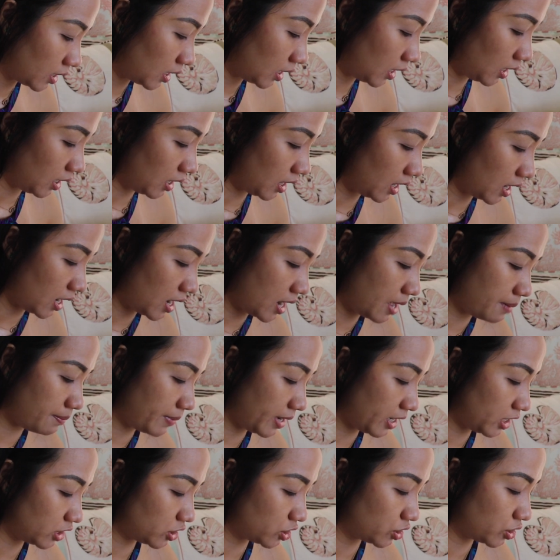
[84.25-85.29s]
Let
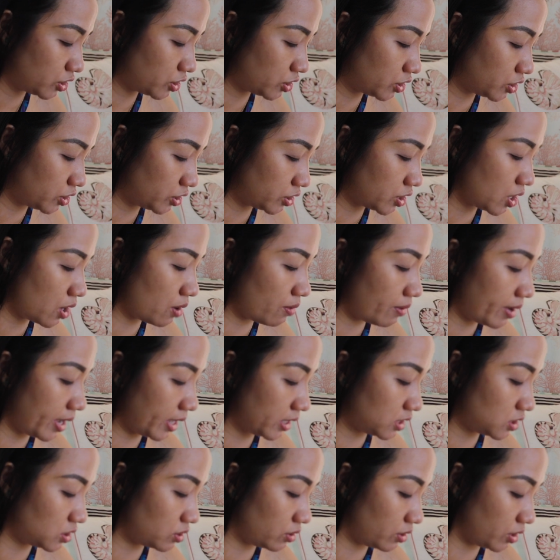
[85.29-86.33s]
me show
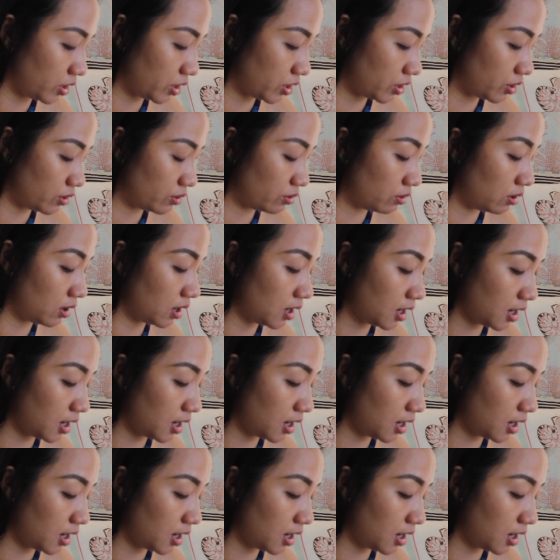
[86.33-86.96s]
it to you.